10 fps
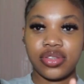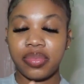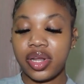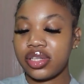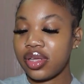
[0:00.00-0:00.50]

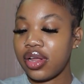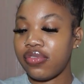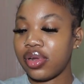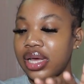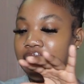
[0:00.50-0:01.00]
I'm gonna start
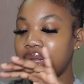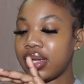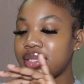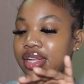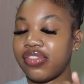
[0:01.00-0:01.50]
off with like the
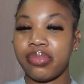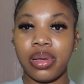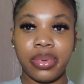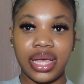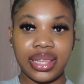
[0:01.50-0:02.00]
little stuff in
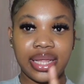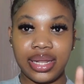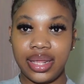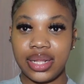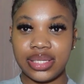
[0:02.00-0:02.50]
my bag, then
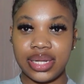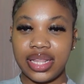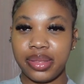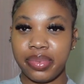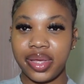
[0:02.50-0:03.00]
lead into
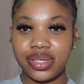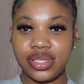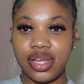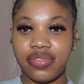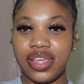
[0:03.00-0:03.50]
like the bigger
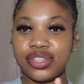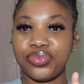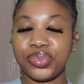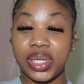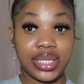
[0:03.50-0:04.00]
stuff that's
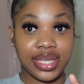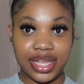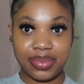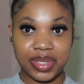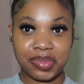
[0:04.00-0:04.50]
really
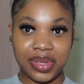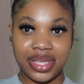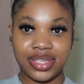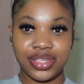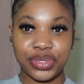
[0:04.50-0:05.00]
taking up the
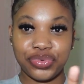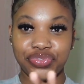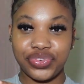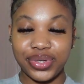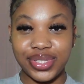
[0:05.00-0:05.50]
space. So
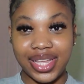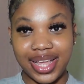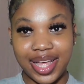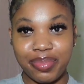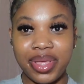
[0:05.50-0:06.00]
first
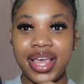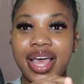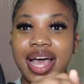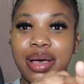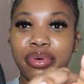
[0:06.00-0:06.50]
up,
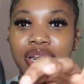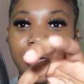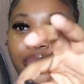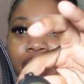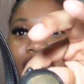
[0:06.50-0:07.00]
I'm gonna
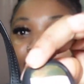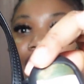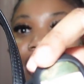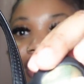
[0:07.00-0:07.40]
go with the hand